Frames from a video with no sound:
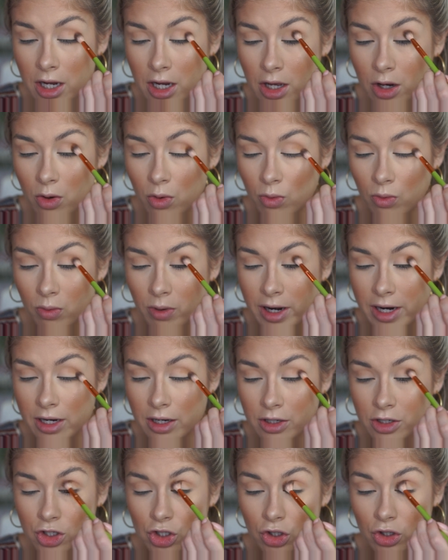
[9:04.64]
and right
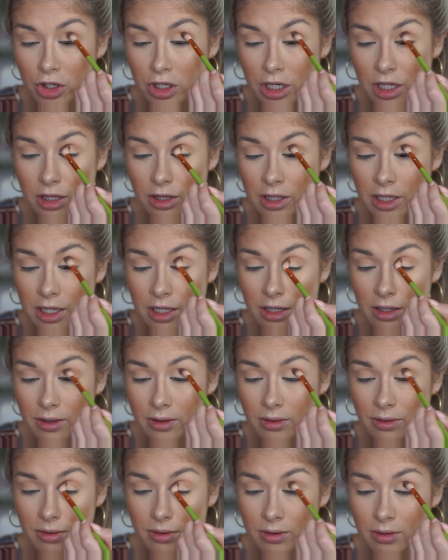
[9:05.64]
underneath
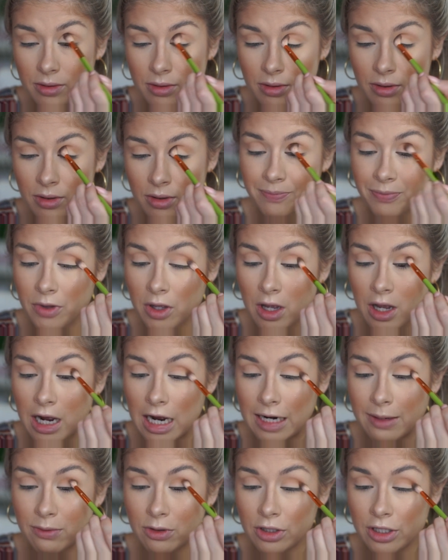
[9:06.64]
it.
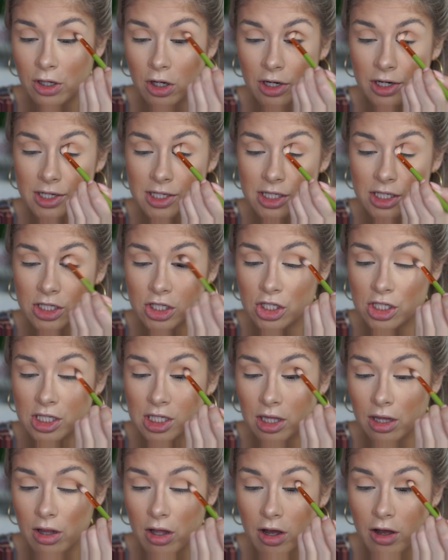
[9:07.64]
I really honestly
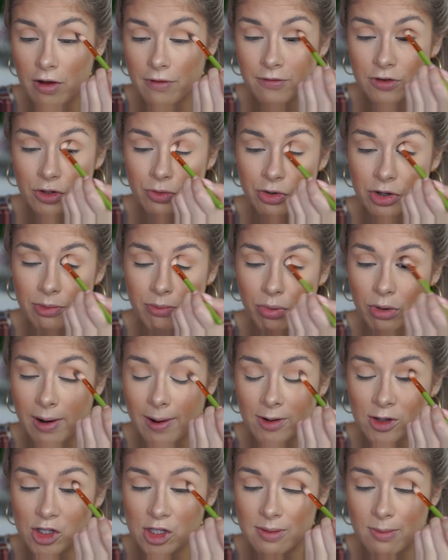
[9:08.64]
just love doing
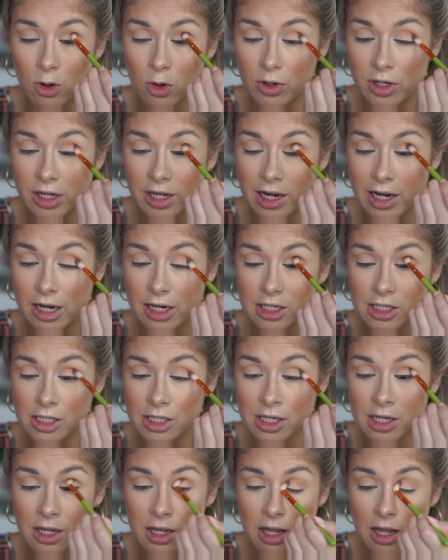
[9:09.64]
brown smoky
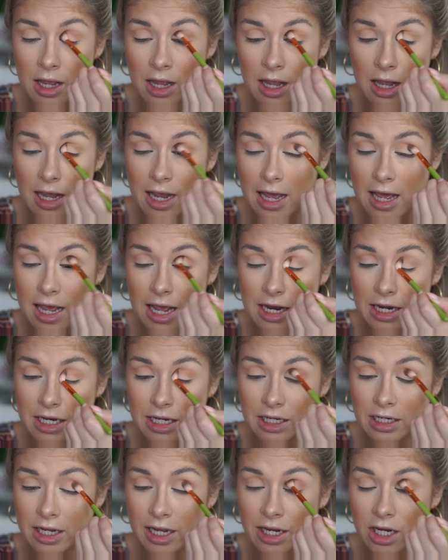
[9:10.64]
eyes at
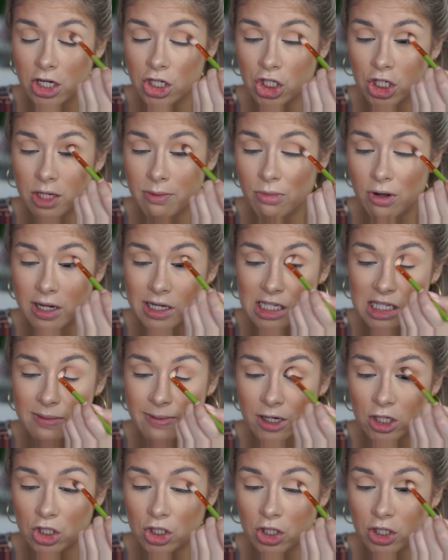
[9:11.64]
any occasion, but
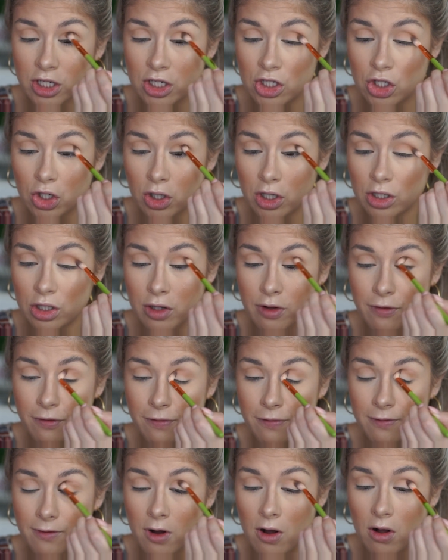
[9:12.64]
especially during the
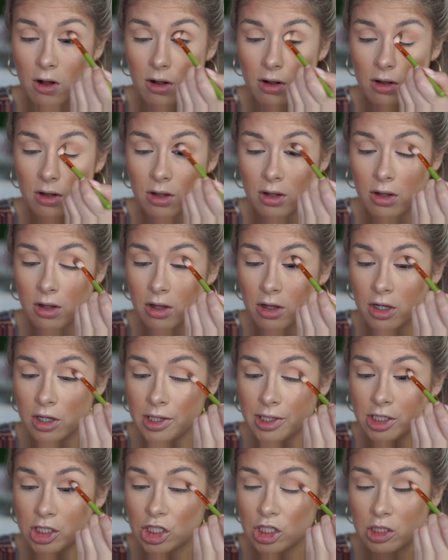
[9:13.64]
fall,
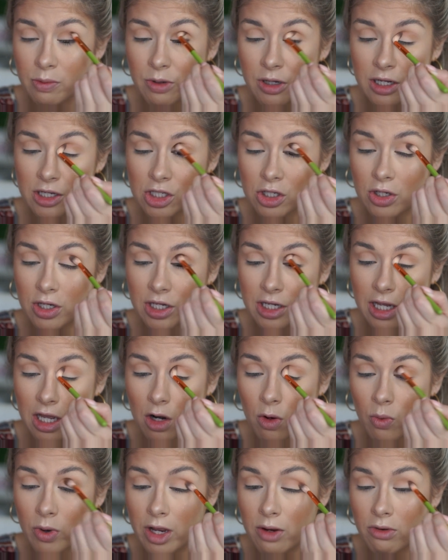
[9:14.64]
just because you can get
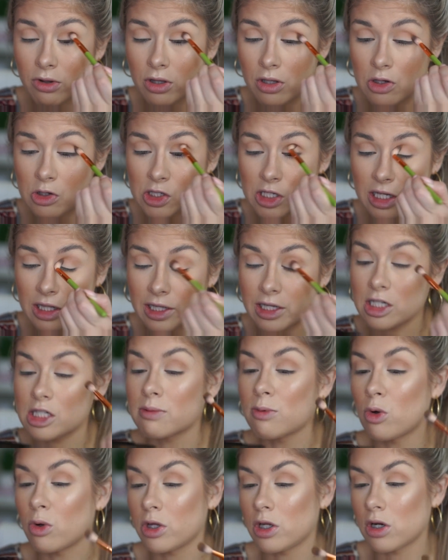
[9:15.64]
away with using like
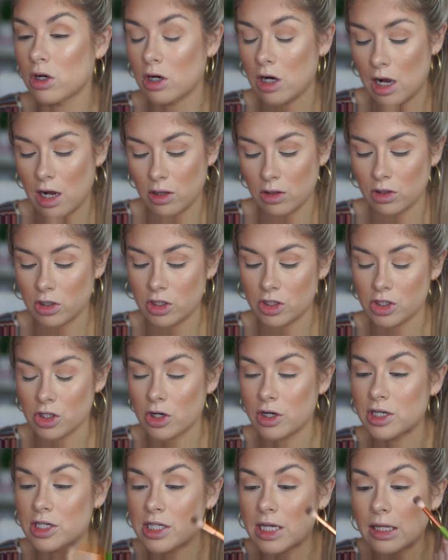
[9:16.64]
smokier colors
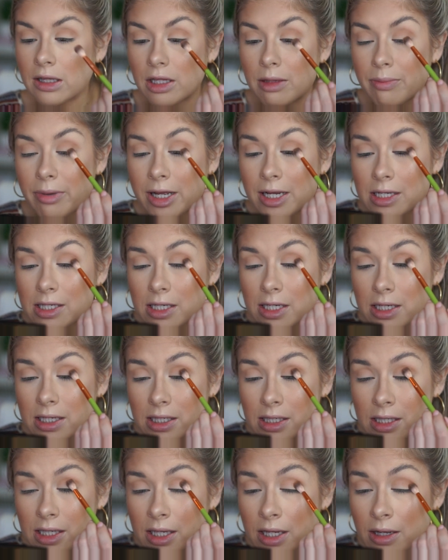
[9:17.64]
on a daily
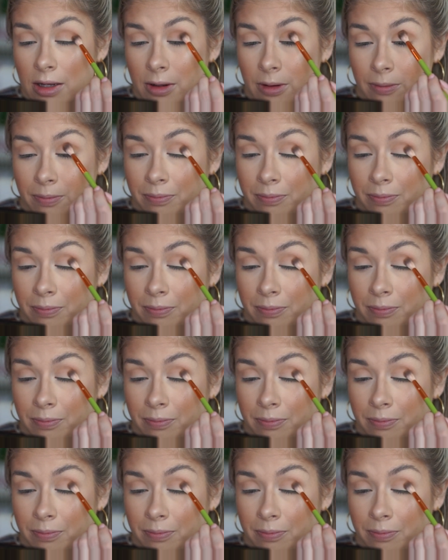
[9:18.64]
basis.